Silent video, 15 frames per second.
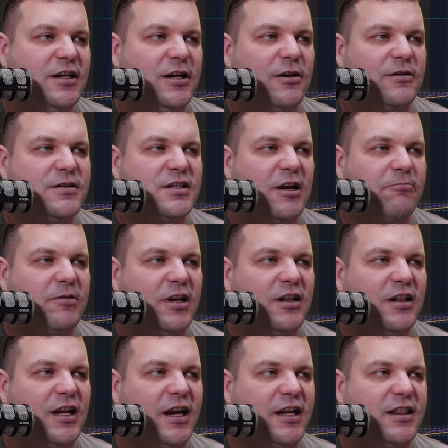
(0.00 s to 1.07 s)
something
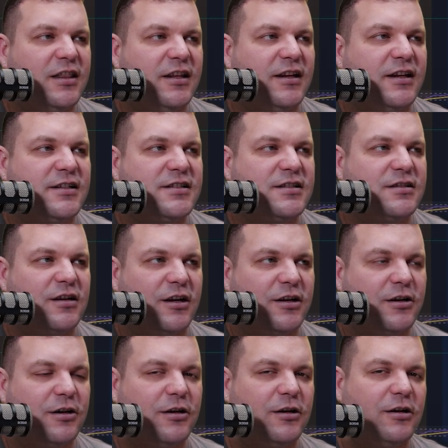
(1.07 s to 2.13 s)
like this
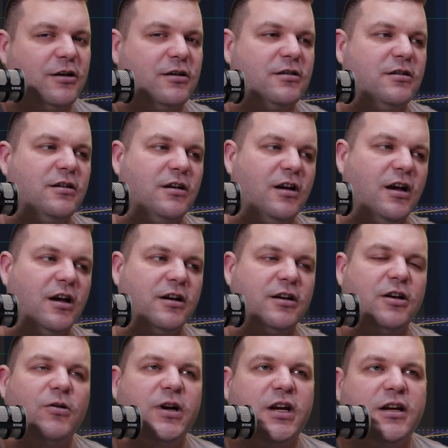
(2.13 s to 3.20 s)
occur
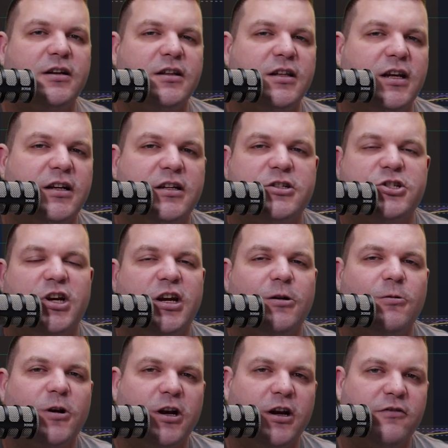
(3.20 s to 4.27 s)
going into the end of
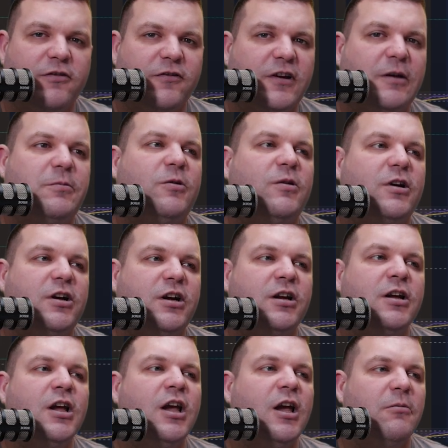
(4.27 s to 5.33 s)
January and February.
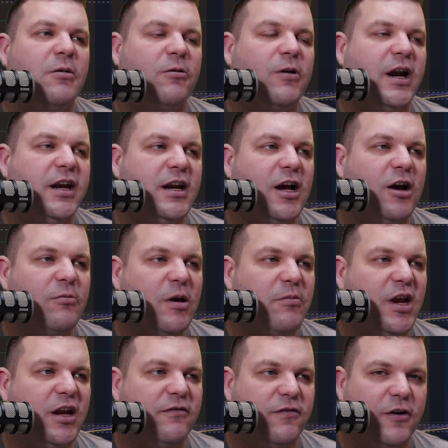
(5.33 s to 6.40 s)
But right now, my
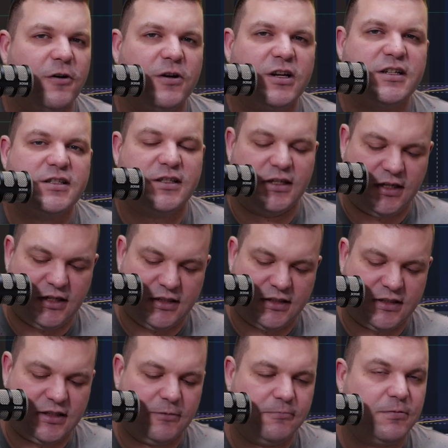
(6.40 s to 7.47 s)
main focus is
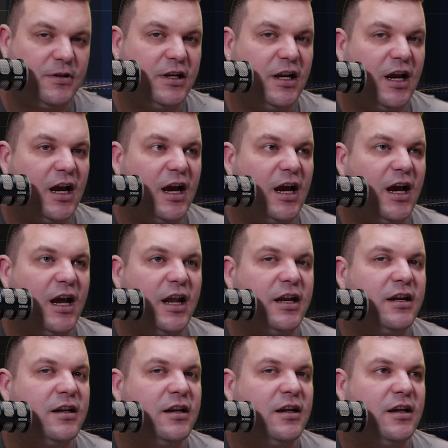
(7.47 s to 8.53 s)
simply
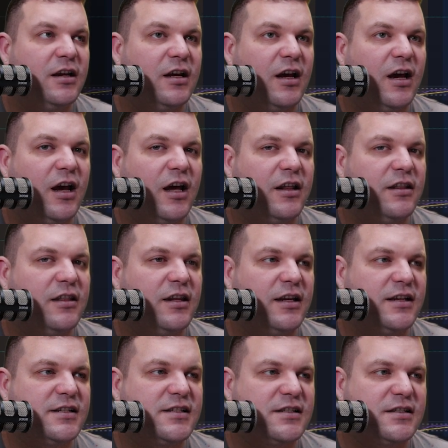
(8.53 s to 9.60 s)
on
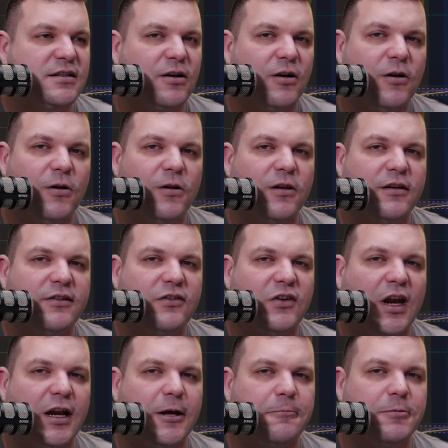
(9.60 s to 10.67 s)
this whole
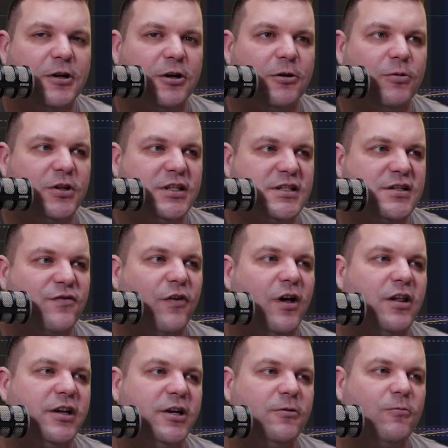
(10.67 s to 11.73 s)
setup here with this
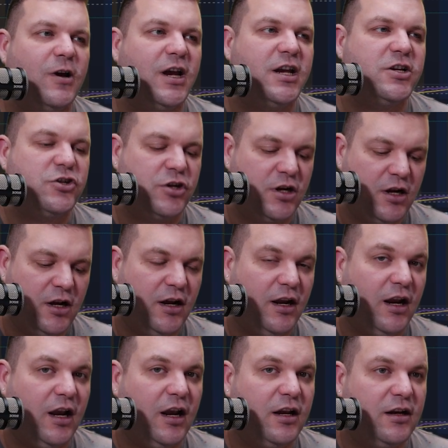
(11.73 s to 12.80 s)
falling wedge.
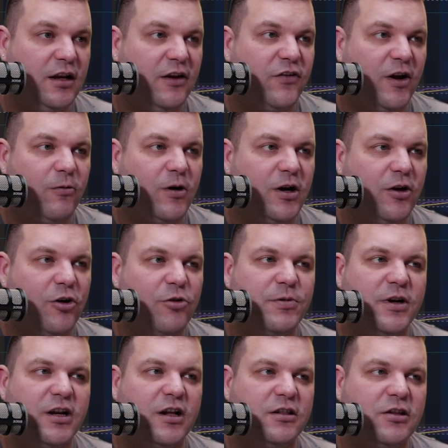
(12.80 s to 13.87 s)
And if I want to
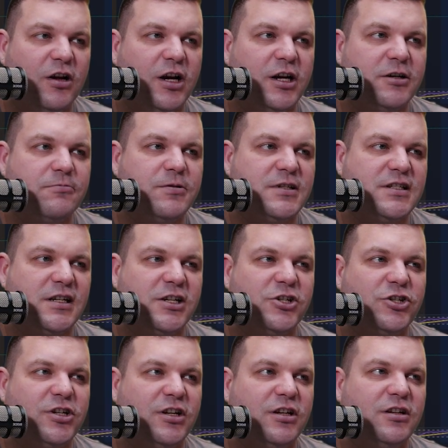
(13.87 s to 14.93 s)
open a long
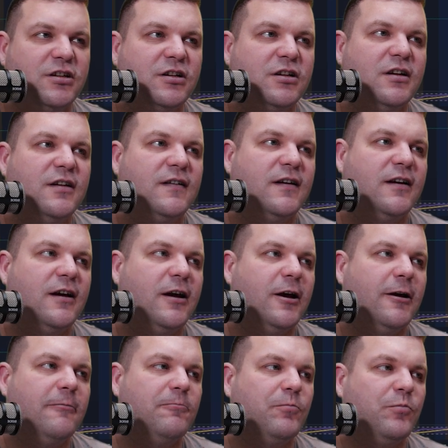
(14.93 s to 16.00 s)
position
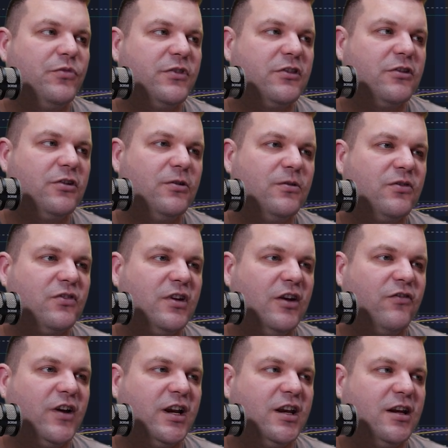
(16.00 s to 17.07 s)
to see
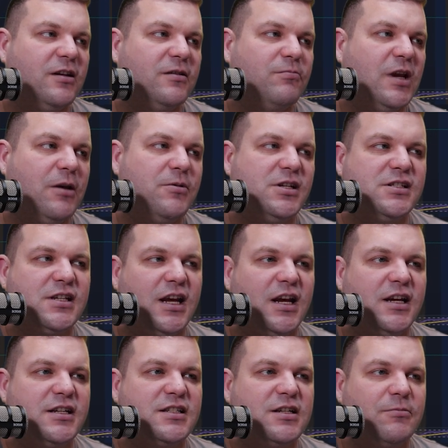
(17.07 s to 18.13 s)
if I can maybe
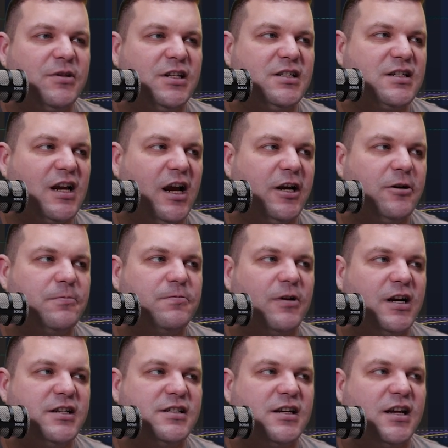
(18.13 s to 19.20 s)
tag some of these higher
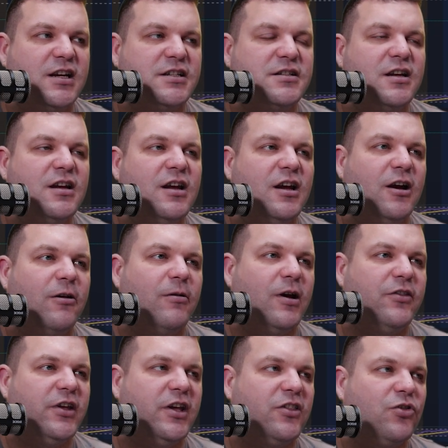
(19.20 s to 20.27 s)
price tags
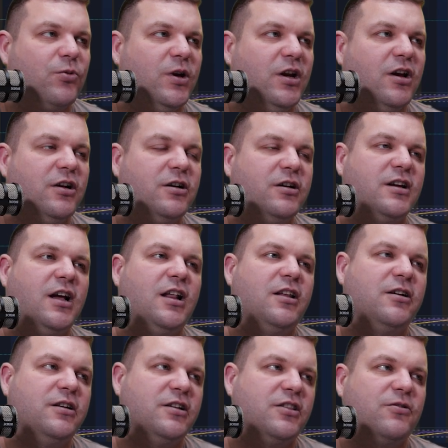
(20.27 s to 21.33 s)
around that $300
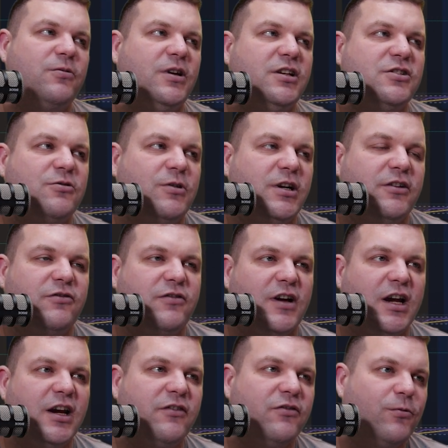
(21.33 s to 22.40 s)
to
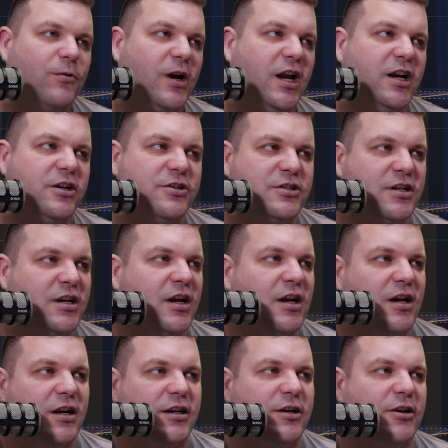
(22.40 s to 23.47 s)
$325 range,
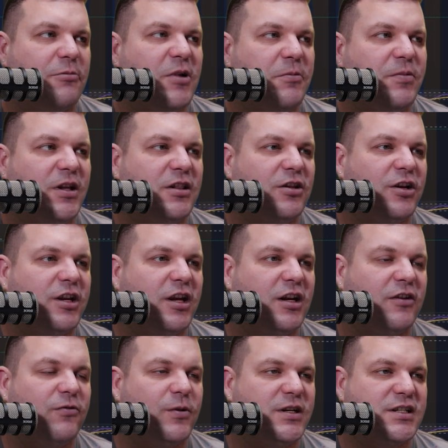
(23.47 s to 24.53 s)
I might be looking,
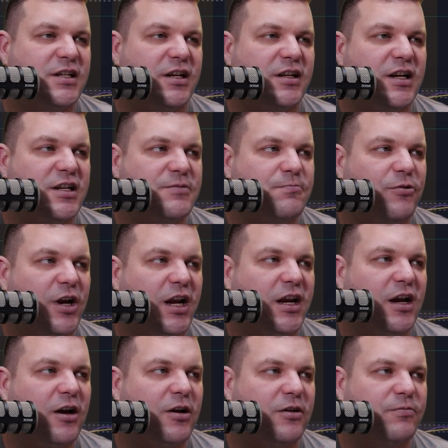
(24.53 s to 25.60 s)
if we see a nice
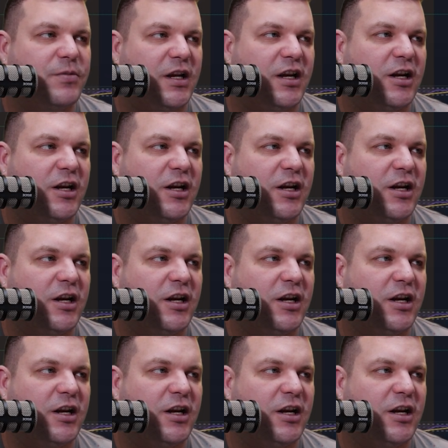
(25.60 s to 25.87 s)
breakout, of picking